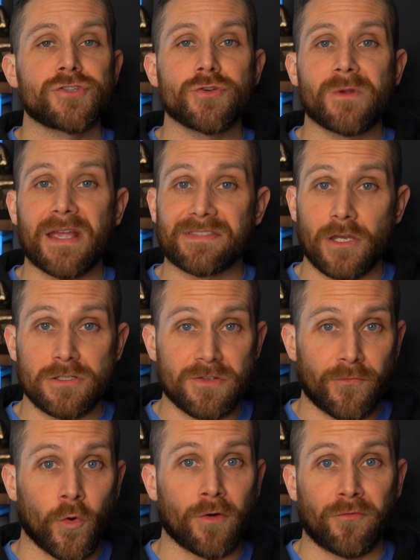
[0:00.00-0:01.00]
to get those
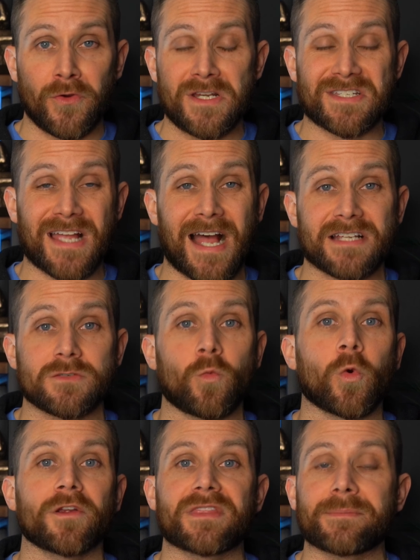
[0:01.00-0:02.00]
4 free stocks
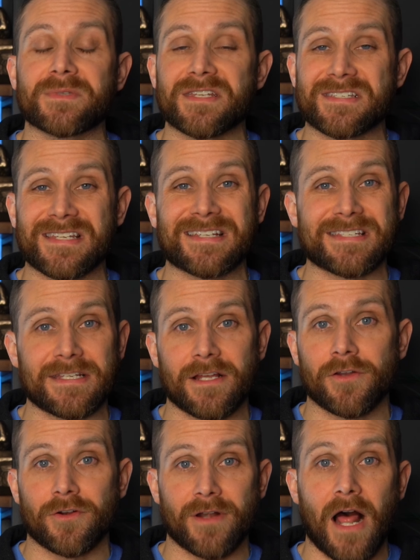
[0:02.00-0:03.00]
worth up to
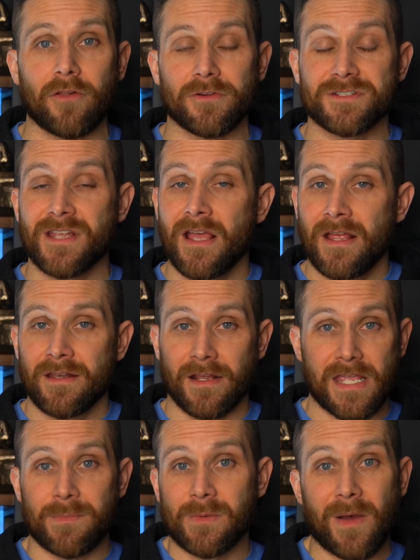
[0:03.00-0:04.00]
$1,600.
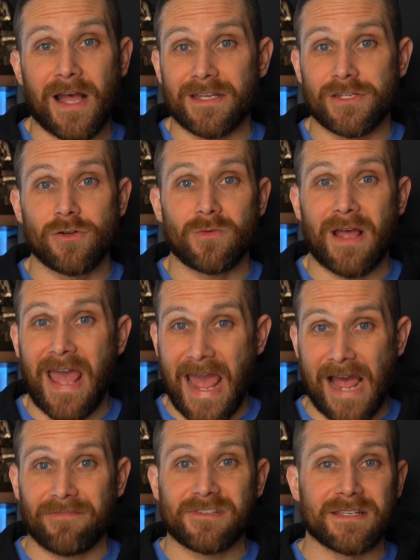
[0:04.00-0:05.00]
Now, keep in mind, you don't
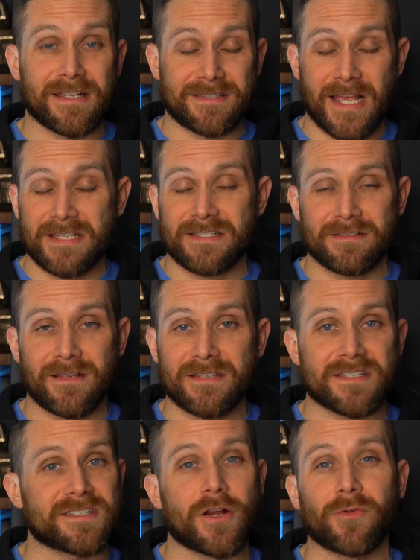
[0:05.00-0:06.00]
have to
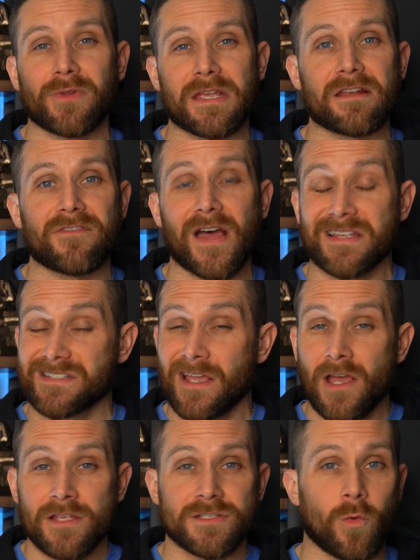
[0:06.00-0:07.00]
necessarily invest.
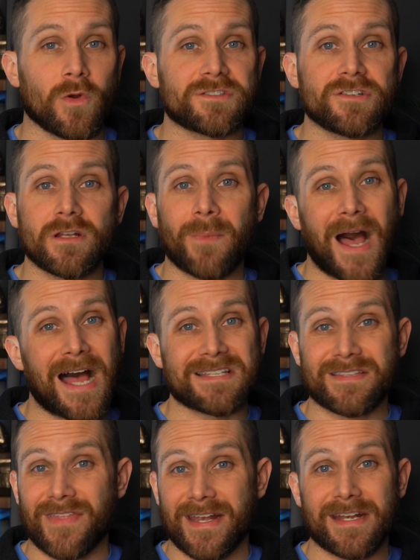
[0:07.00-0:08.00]
So once you
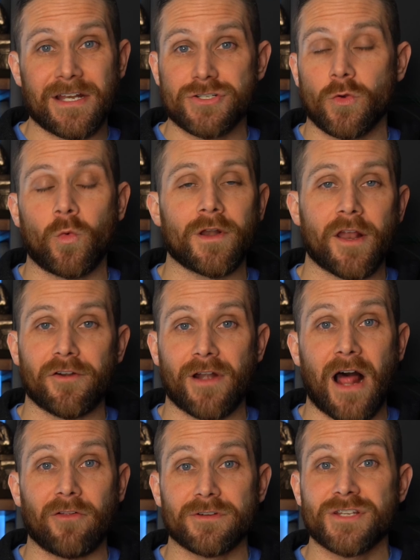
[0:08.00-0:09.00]
deposit that initial
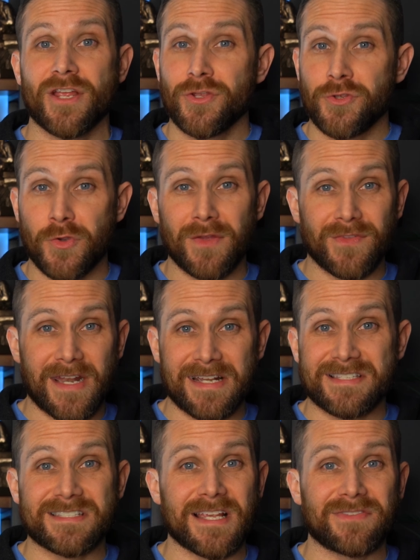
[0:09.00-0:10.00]
$100, you can let
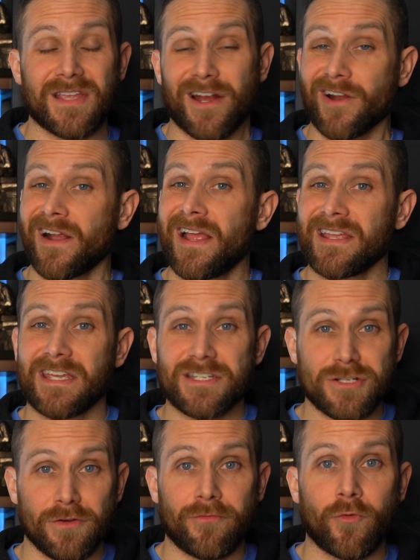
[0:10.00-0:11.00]
it sit there,
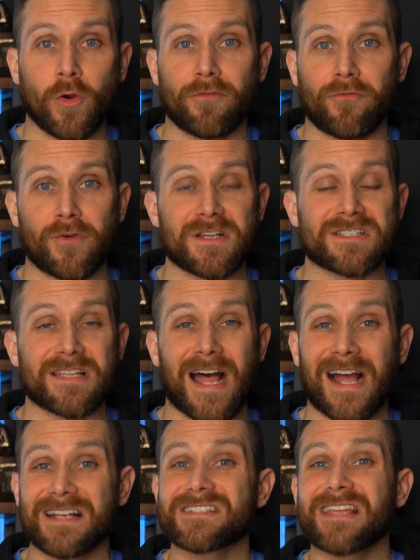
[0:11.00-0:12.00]
get your 4 free
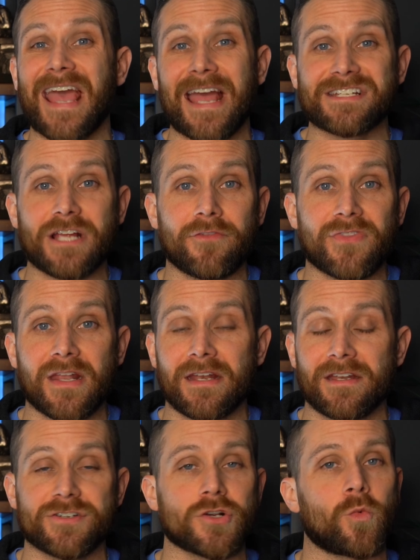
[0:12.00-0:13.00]
stocks, cash out that
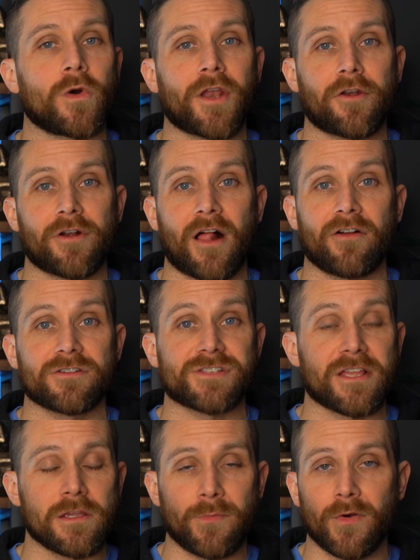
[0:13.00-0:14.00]
initial $100
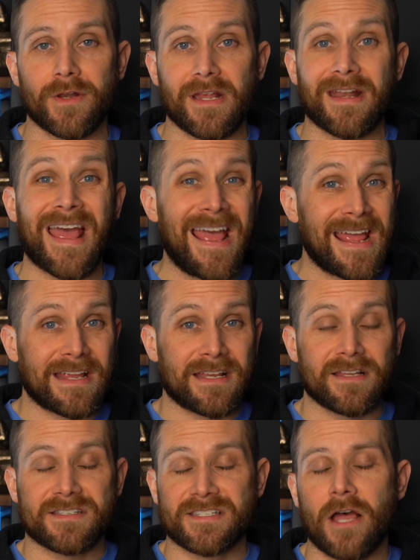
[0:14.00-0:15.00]
that you put in,
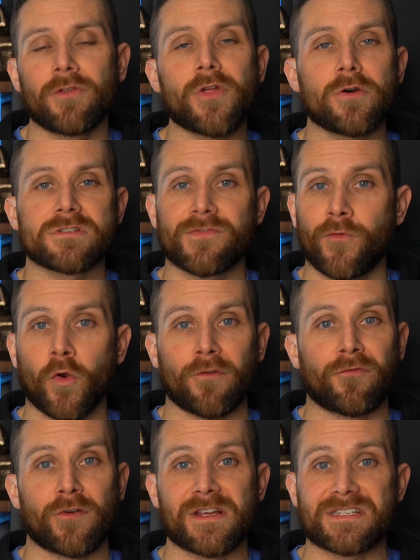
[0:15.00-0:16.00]
sell those 4
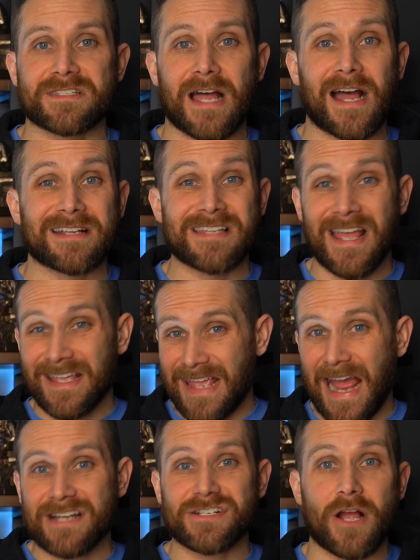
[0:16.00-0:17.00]
free stocks,
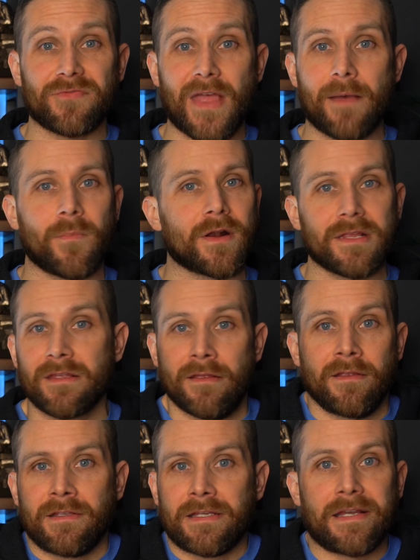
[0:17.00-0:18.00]
cash out that money,
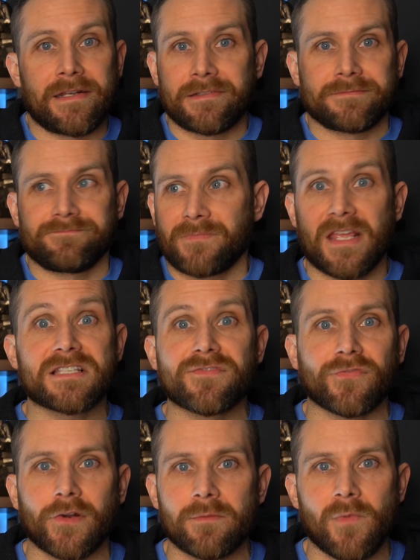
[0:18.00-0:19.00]
and it's
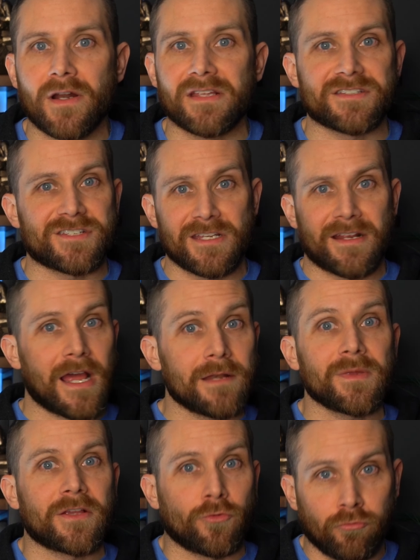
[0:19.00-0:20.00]
free money. So you kind
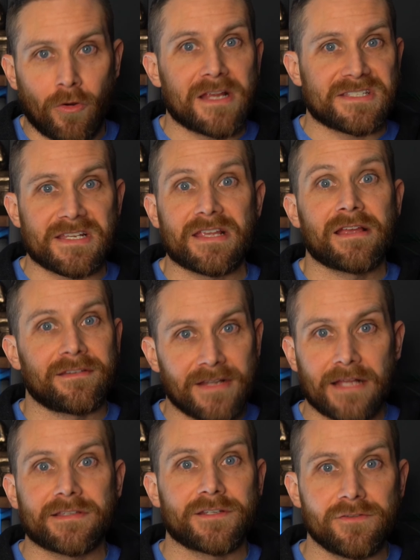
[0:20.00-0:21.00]
of be crazy
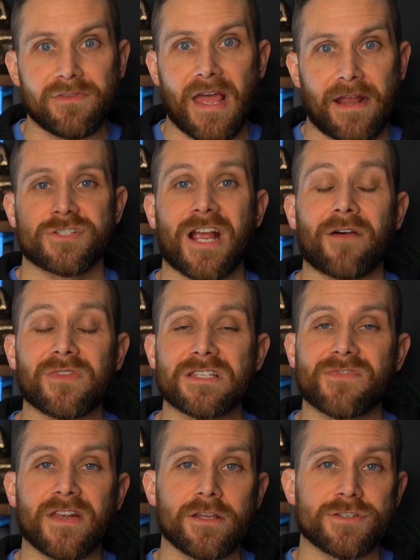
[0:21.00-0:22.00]
not to do that. Check out
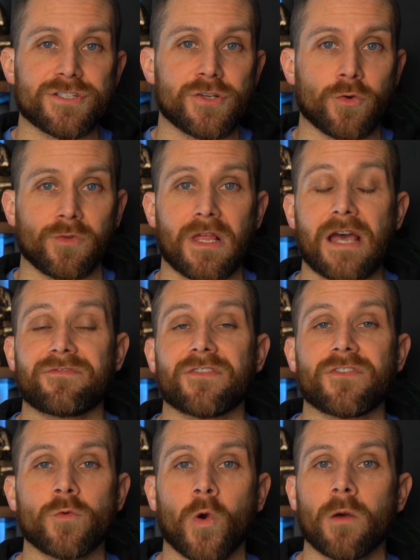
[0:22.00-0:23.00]
these videos to your left
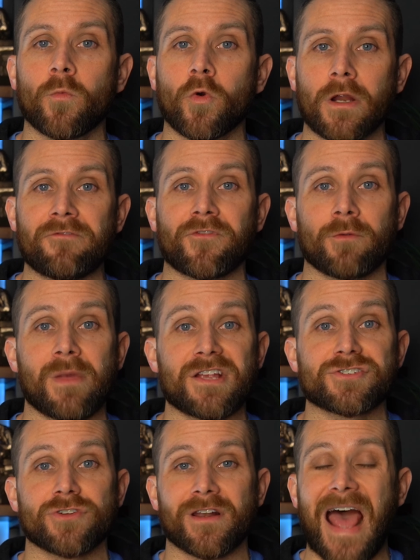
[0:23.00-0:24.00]
if you want more
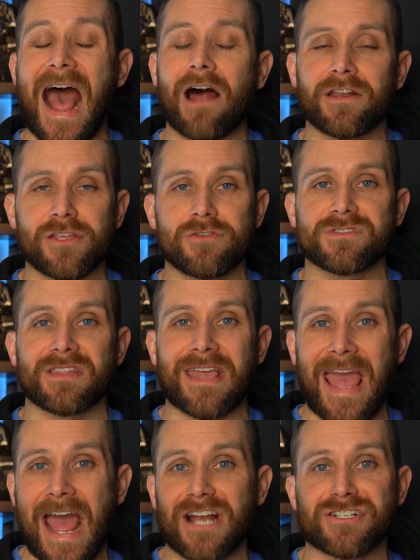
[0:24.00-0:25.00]
information on how to use the
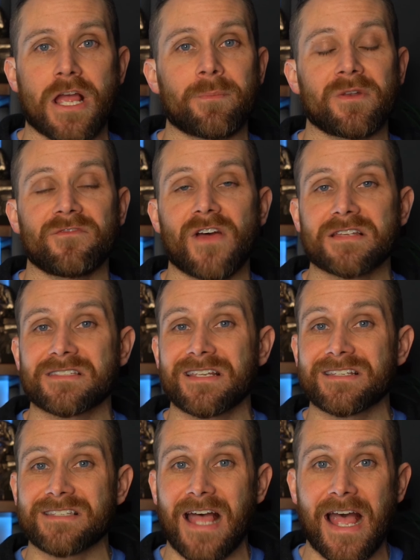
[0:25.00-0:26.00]
Cash App
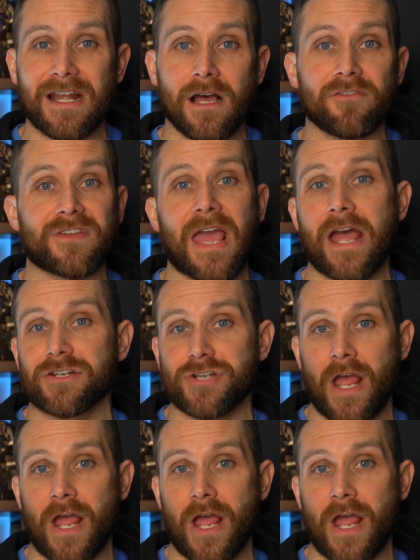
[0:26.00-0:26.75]
investing side of Cash